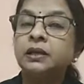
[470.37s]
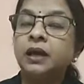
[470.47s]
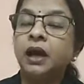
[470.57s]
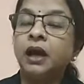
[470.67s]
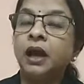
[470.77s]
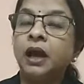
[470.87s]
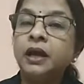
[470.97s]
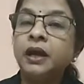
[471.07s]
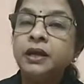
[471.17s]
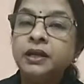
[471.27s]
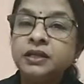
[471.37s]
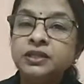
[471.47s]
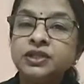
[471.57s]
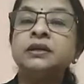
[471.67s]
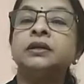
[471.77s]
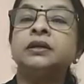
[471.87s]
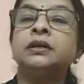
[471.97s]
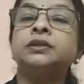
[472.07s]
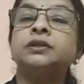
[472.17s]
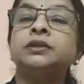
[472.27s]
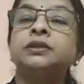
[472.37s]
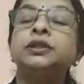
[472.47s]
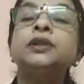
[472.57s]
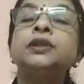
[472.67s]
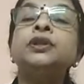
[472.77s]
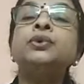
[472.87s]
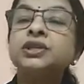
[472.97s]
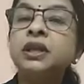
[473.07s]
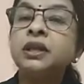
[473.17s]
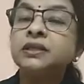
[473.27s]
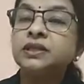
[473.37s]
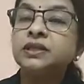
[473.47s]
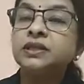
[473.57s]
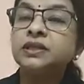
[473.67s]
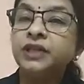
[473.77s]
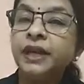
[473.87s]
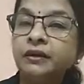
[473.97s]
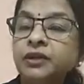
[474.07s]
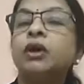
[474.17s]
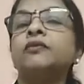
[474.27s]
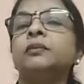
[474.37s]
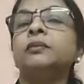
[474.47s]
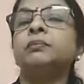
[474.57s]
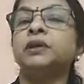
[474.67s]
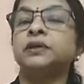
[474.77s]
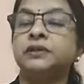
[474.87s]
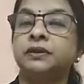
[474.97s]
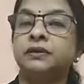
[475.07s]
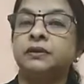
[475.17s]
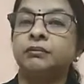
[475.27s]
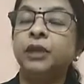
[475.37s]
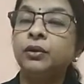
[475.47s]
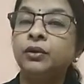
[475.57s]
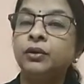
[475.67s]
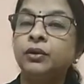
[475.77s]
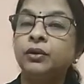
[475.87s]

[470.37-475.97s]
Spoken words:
understand the nutritional status of a person. Because